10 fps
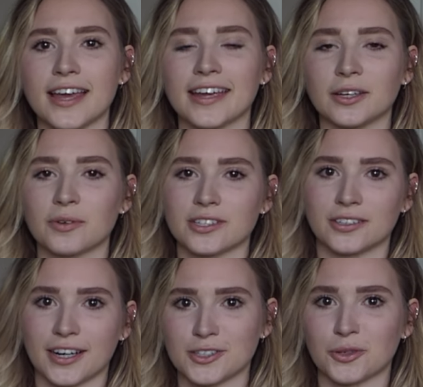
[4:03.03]
Haley was
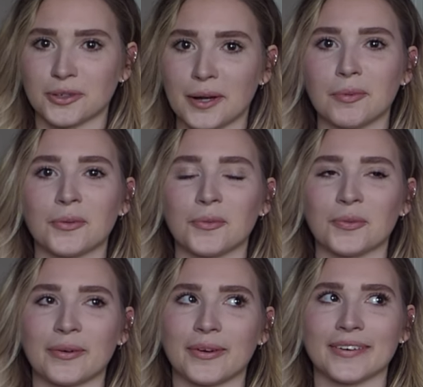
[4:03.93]
our next door neighbor
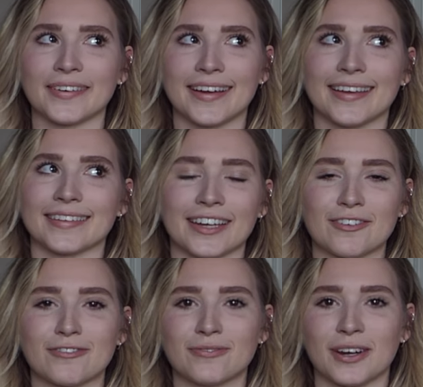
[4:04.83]
when we were in like,